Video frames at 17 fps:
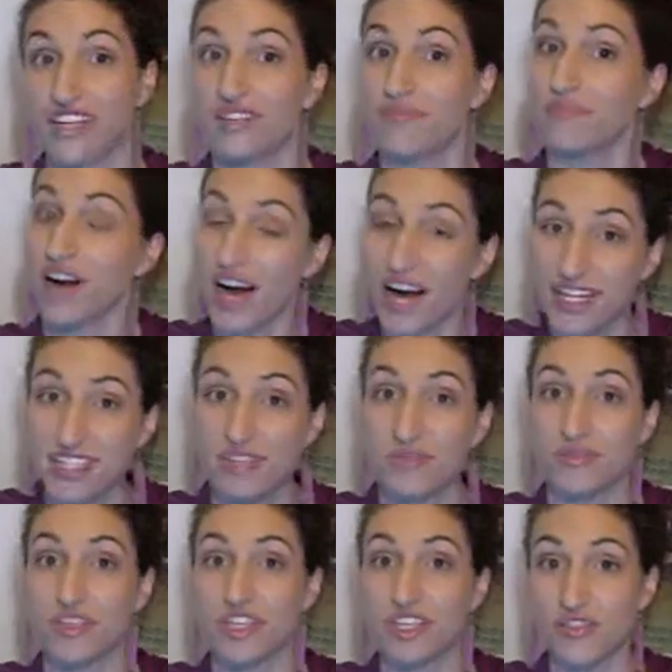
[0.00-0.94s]
and
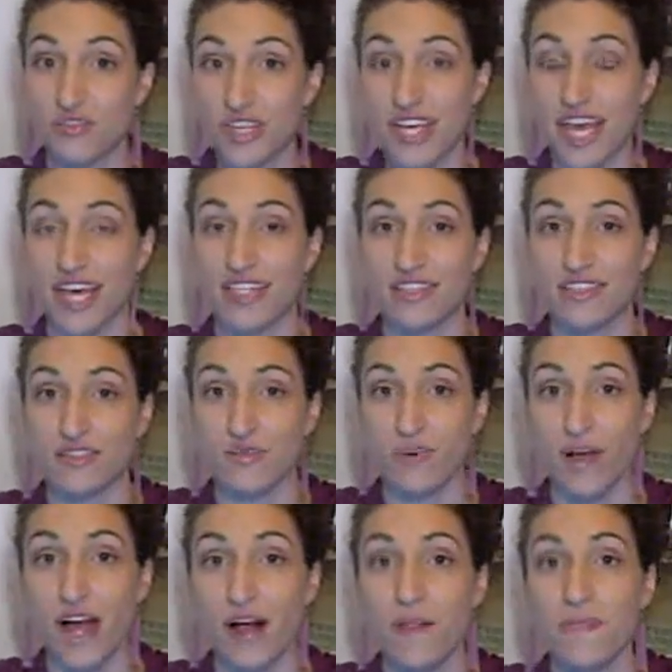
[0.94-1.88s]
possibly your case as
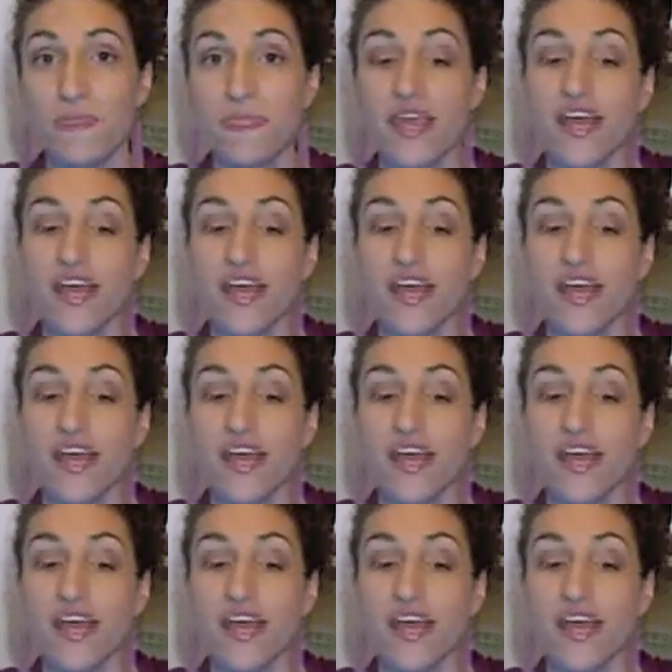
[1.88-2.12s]
well,